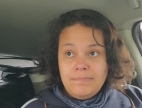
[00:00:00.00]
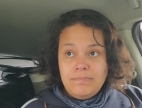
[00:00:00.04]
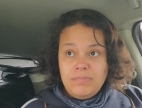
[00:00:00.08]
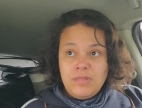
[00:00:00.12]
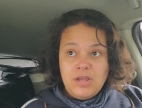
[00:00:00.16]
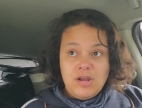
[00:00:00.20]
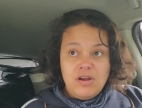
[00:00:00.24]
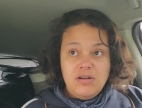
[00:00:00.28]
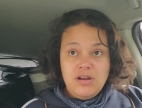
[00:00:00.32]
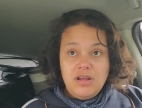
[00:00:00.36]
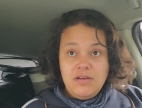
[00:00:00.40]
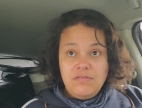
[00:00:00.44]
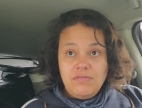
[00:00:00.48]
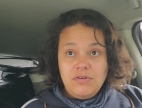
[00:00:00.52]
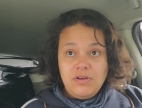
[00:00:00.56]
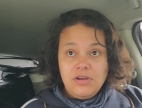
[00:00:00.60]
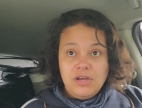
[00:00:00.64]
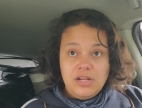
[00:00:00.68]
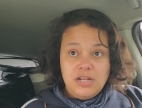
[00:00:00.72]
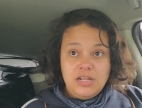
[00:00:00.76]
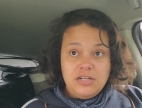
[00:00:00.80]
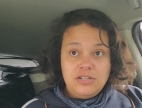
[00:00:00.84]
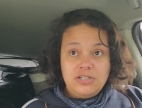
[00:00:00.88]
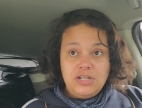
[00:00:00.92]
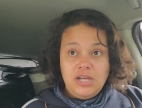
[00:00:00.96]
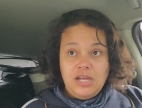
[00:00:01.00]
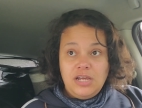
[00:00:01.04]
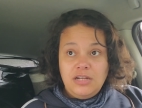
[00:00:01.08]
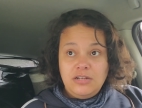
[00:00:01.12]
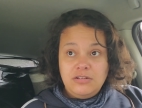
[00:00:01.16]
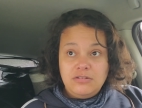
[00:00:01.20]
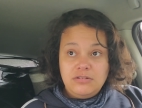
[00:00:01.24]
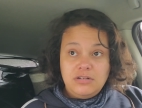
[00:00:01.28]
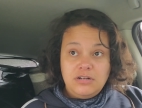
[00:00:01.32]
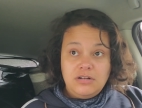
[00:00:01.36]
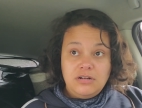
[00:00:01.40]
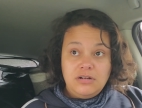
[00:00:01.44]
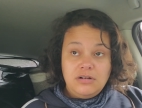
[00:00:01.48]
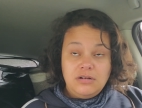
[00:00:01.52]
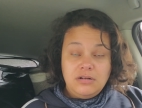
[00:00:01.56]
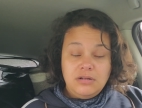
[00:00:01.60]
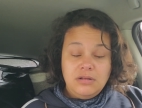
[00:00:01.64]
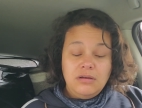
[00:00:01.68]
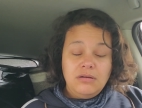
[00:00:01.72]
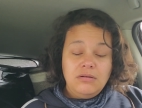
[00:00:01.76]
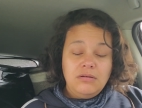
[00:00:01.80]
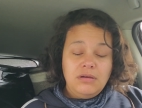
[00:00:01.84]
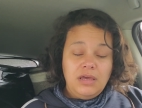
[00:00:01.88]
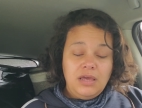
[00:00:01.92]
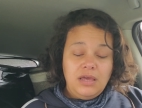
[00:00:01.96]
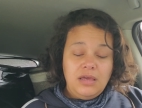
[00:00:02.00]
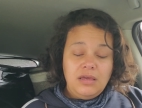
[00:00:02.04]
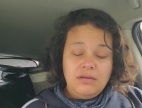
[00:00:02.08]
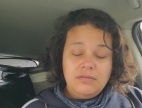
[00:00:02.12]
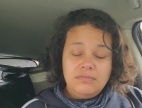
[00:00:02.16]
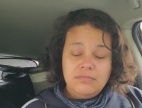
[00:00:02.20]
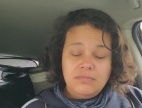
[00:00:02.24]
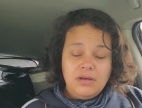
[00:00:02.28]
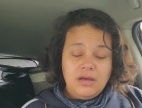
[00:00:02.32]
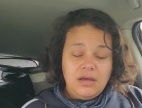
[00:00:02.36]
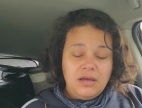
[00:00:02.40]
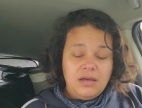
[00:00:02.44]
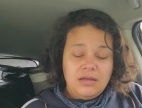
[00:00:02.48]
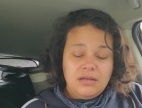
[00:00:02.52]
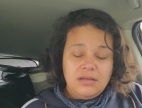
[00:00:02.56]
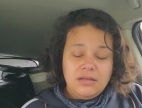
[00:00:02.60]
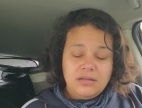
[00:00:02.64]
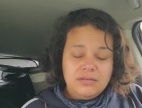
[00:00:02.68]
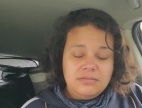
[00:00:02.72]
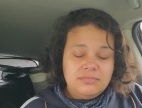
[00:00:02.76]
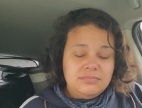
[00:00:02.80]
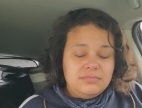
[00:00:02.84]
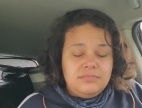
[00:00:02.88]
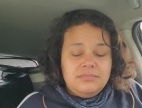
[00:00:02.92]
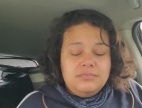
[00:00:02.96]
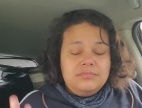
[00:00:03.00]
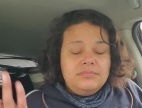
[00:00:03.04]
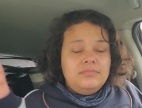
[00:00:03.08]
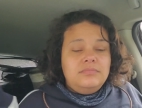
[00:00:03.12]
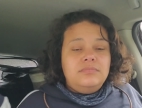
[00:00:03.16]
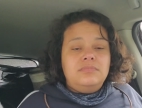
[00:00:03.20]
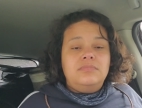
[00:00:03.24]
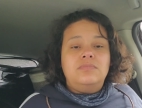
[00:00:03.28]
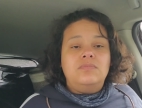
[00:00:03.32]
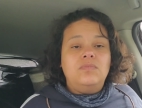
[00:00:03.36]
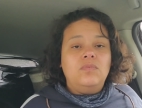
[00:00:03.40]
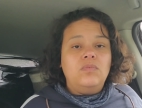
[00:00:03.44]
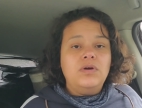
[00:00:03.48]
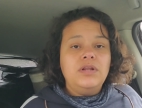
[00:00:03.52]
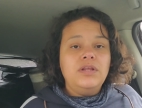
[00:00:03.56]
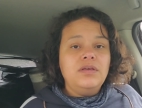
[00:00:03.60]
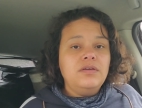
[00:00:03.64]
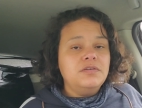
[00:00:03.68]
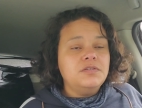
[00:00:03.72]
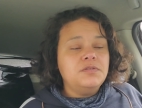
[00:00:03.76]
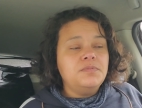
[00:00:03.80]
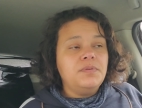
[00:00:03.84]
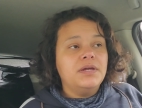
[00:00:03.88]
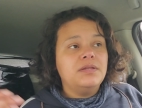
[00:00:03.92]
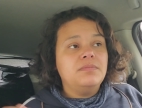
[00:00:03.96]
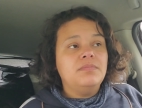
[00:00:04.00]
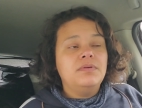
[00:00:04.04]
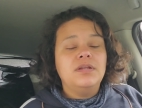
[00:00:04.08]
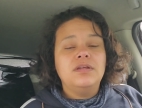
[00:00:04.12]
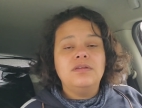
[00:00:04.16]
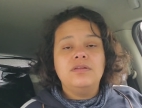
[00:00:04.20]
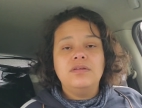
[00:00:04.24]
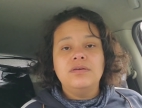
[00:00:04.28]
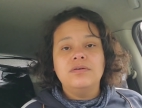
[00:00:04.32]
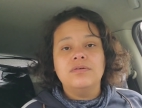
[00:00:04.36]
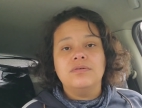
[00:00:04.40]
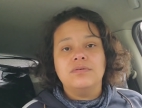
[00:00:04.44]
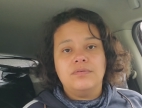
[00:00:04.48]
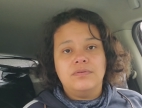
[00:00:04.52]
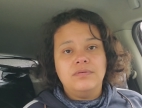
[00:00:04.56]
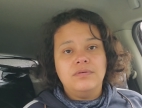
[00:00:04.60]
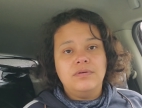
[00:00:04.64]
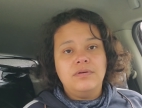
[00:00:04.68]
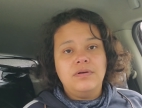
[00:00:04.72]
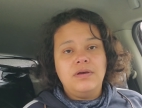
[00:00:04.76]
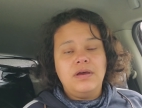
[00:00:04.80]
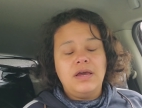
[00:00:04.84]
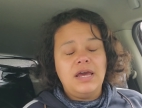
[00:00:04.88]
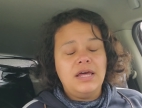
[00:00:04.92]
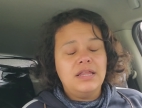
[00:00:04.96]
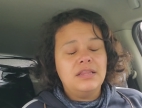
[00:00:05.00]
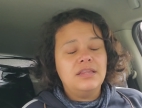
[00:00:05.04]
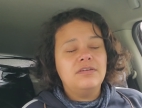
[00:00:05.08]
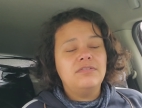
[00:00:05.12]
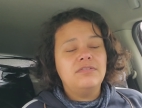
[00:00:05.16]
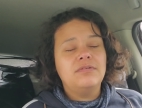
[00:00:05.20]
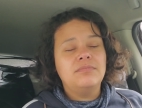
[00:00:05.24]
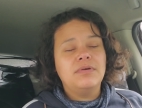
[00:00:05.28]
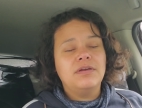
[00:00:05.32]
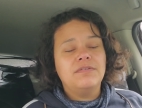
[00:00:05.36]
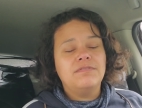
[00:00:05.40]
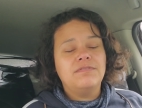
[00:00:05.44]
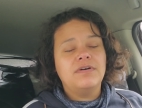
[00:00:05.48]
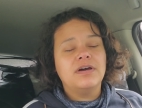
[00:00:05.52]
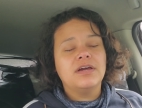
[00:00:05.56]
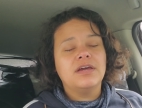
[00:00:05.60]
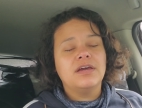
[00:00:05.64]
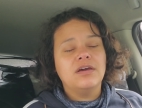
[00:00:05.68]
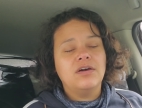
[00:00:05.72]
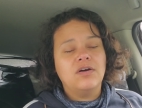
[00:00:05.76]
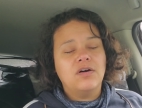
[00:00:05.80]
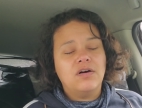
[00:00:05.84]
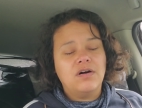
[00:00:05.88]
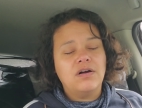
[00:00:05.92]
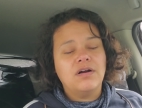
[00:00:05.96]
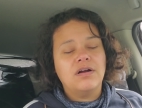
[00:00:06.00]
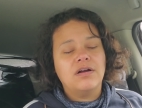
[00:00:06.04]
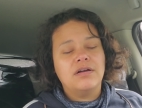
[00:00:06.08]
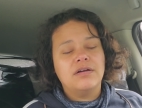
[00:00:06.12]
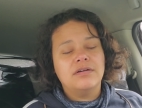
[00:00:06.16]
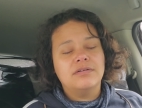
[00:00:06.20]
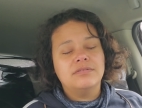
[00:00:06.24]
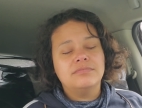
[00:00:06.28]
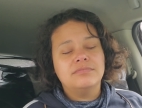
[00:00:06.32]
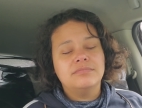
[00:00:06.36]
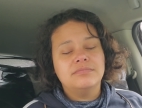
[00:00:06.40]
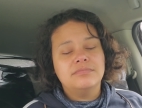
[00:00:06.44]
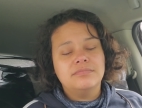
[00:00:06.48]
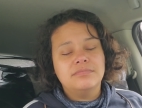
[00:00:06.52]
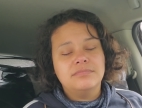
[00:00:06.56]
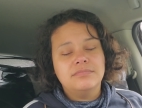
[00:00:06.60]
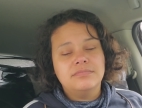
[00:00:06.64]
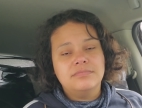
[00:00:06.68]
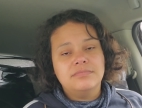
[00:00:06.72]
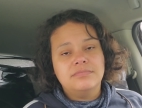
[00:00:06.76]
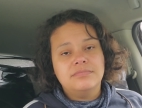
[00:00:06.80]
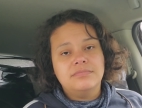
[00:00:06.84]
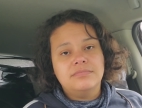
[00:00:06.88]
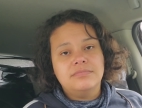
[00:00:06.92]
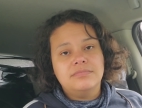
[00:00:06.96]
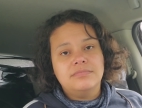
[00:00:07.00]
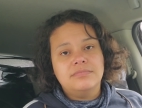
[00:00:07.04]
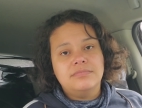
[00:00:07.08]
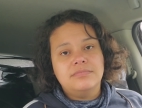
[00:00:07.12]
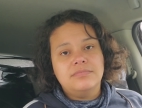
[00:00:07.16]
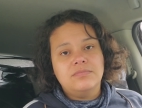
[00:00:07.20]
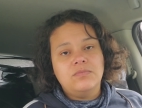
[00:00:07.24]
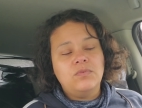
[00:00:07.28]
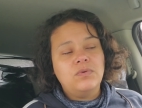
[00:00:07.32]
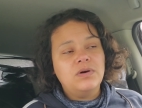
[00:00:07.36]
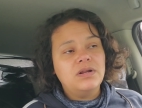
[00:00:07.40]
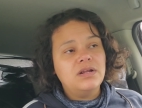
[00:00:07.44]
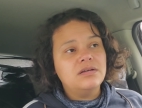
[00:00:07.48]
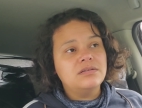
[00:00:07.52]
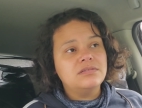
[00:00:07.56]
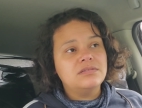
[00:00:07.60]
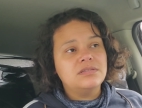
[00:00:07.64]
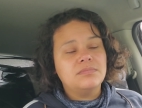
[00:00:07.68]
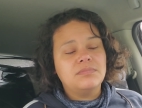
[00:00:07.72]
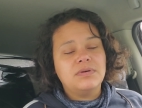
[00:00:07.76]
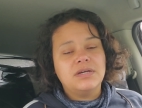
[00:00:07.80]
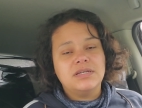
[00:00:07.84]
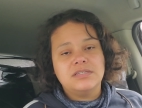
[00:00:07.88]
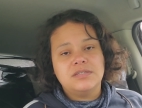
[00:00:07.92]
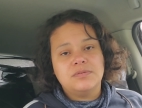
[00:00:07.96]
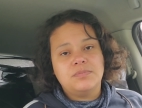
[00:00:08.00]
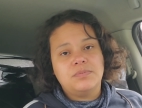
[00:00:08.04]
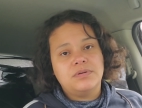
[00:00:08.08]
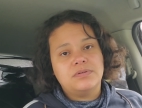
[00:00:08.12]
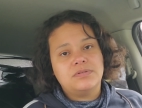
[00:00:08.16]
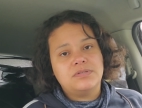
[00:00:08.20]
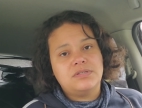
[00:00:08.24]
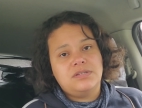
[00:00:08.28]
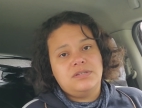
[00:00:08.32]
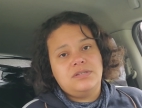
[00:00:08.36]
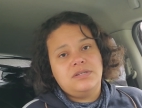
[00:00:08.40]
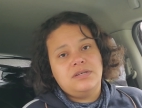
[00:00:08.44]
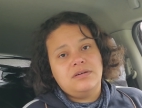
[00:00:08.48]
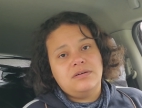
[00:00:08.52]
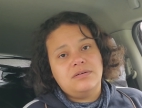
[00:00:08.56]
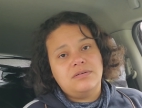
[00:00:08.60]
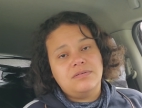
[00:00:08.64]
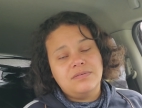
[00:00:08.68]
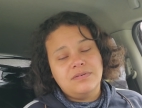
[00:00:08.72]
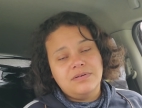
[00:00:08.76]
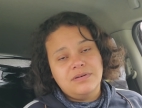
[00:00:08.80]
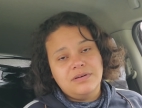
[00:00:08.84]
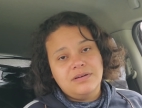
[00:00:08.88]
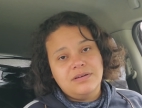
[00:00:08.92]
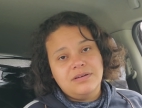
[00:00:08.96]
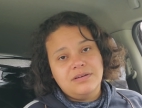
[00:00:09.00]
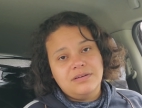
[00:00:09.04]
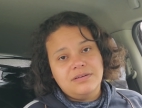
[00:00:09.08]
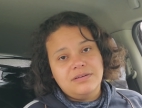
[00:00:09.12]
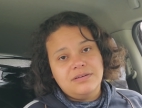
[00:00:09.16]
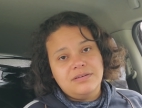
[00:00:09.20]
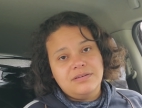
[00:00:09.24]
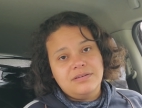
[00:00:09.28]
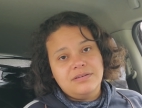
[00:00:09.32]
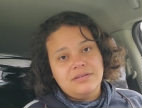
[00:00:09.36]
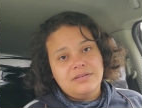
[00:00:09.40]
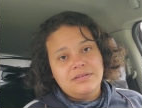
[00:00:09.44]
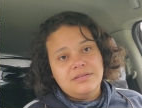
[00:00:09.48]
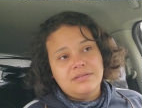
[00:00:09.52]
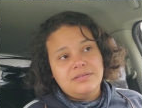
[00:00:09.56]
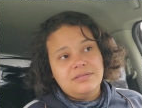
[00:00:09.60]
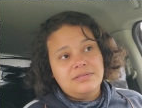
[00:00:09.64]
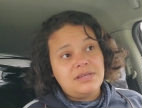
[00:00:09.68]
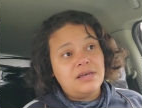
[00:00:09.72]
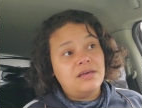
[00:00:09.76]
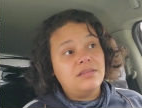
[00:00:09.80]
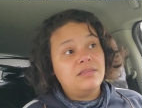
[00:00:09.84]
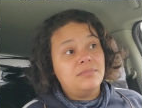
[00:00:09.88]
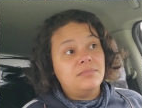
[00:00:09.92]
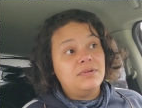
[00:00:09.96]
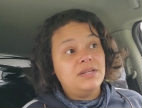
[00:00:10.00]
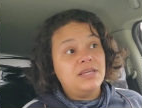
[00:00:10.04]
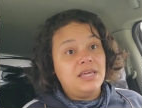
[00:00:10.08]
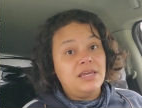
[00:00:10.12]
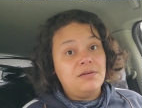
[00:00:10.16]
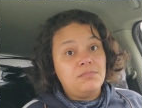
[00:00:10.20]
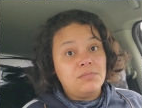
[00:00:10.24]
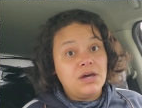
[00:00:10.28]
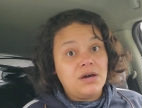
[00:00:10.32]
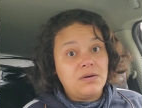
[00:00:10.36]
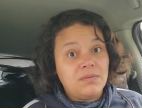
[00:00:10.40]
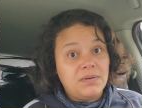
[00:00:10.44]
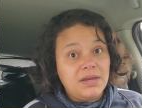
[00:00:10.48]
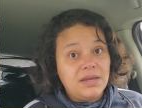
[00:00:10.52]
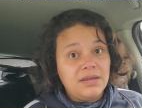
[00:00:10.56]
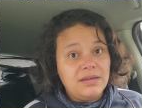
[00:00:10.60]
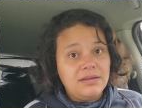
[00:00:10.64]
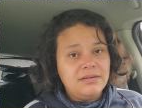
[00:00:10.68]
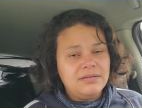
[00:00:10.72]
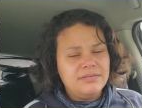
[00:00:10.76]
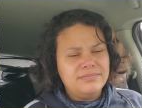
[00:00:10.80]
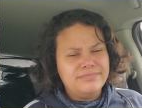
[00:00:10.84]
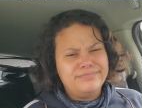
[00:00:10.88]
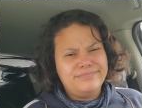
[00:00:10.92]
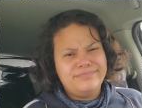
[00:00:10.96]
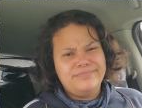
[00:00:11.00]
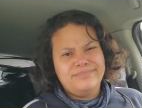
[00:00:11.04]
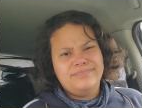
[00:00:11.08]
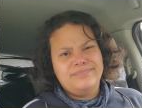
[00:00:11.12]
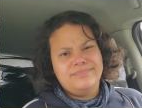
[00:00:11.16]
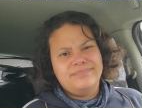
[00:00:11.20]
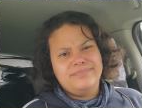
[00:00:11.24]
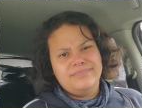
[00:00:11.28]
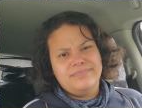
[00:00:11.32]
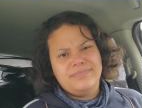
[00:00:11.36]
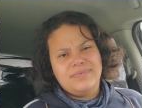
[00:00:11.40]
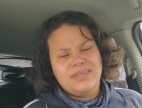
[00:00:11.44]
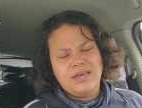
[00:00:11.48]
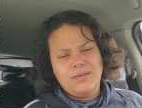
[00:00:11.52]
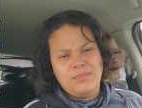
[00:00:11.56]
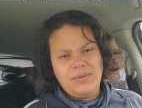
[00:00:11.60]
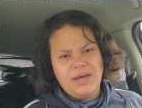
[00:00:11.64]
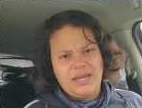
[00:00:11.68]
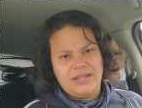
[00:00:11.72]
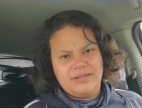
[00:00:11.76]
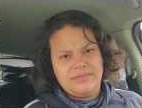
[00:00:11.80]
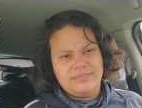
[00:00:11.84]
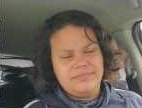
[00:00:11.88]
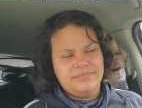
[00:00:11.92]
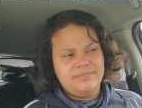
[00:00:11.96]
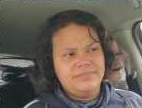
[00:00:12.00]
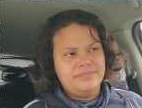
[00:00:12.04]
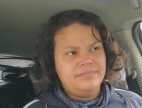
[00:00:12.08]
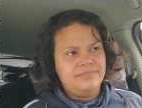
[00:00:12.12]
They're never going to change. And okay, what do you expect me to do? I live in my fucking car. What else am I supposed to do? Tell them to keep going? Come on.